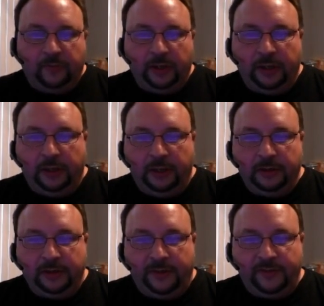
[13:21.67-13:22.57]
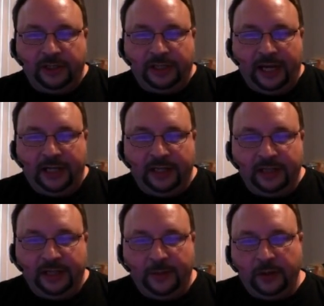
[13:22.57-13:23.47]
So I've just added the
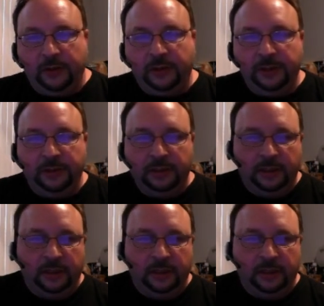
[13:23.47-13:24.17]
semicolon.